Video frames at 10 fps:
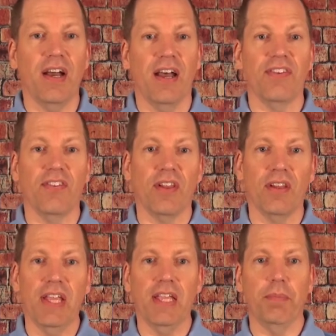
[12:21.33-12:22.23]
us the
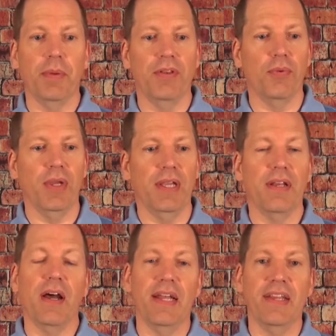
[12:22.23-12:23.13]
link between
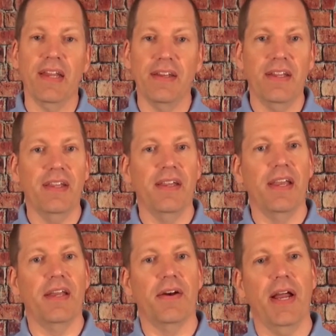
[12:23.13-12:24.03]
identity
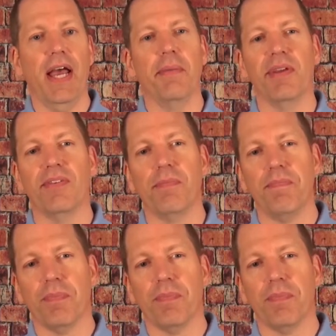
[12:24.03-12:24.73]
and our habits.